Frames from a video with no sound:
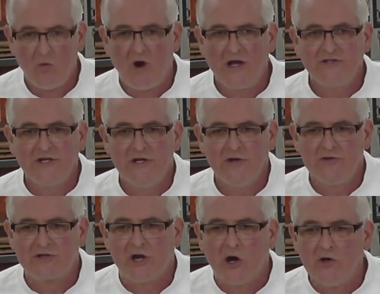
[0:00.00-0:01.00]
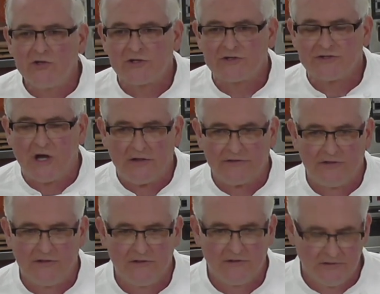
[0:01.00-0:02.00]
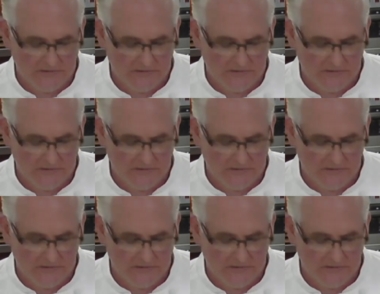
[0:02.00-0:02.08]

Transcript: I want you to use kosher salt.